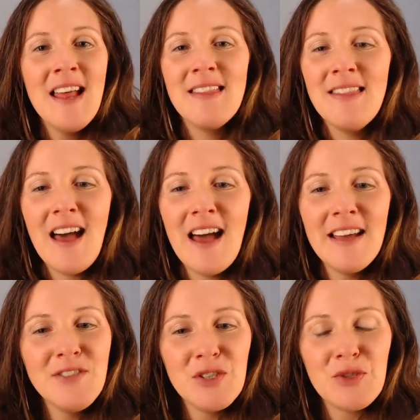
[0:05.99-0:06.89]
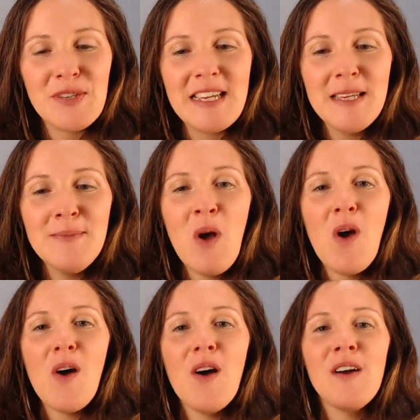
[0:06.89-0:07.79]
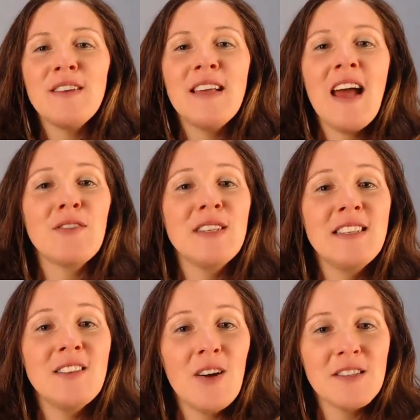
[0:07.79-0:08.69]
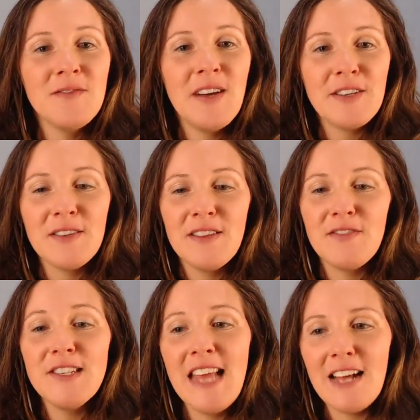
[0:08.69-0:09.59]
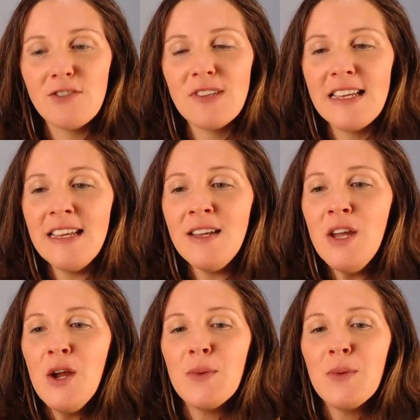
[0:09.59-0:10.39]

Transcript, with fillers: live stream on how to detoxify your liver naturally.